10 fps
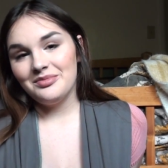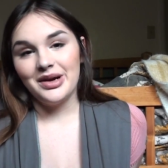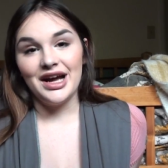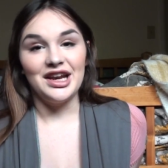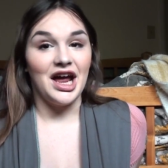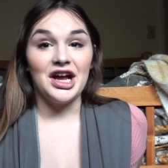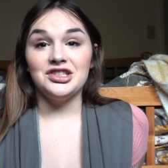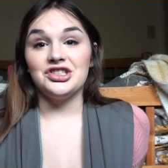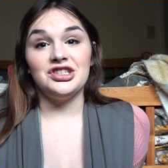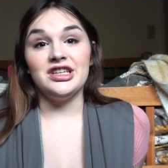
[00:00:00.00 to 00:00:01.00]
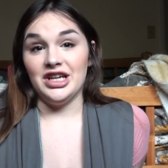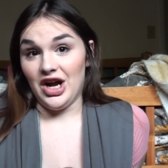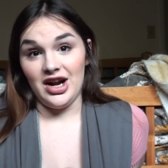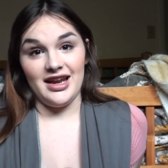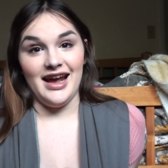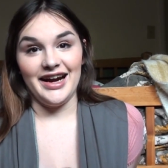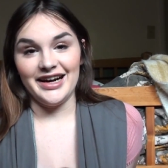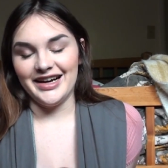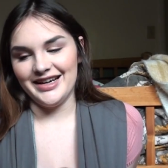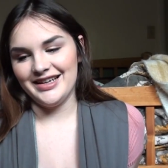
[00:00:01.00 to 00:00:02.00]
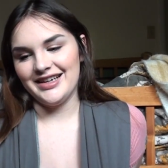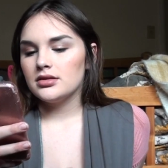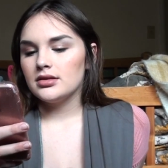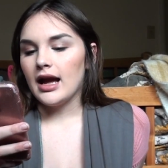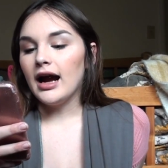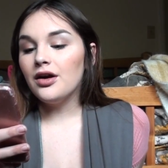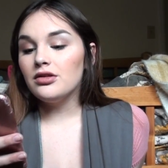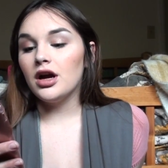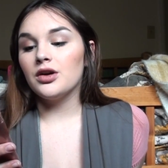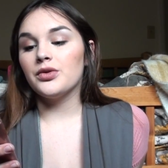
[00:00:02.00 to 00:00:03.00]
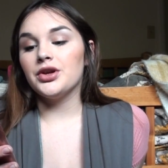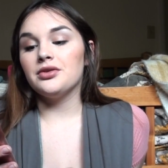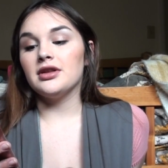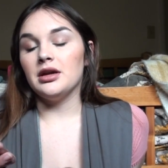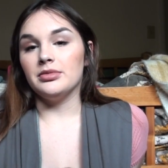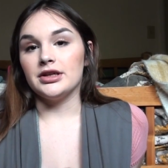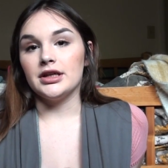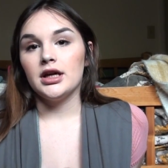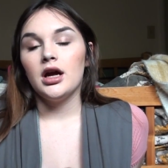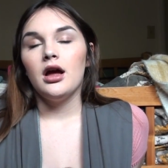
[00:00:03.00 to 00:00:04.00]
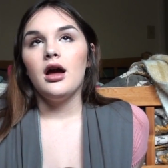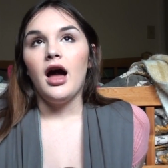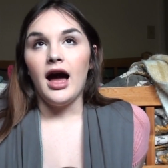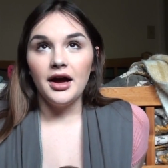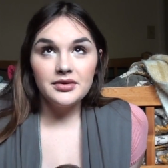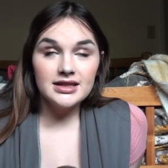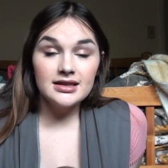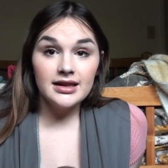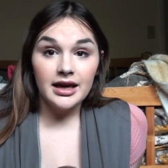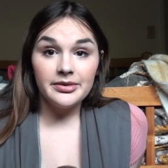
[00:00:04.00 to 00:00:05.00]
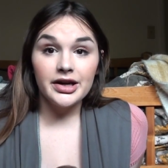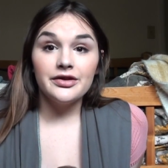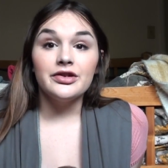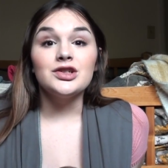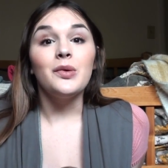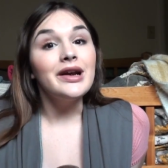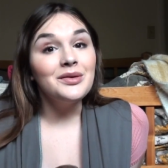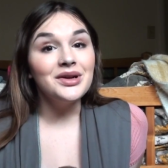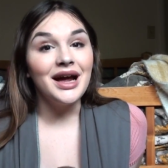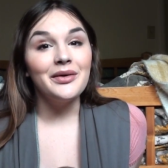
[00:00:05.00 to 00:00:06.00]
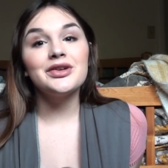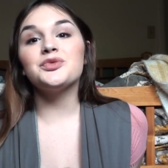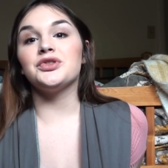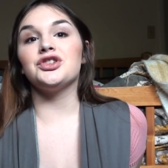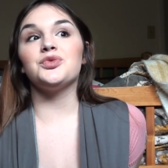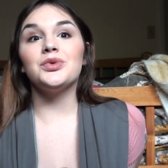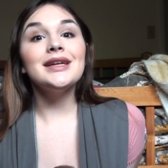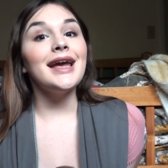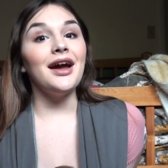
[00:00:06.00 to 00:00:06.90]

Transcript: But I just did not care. How long were you in labor? I was in labor for 21 hours, which is really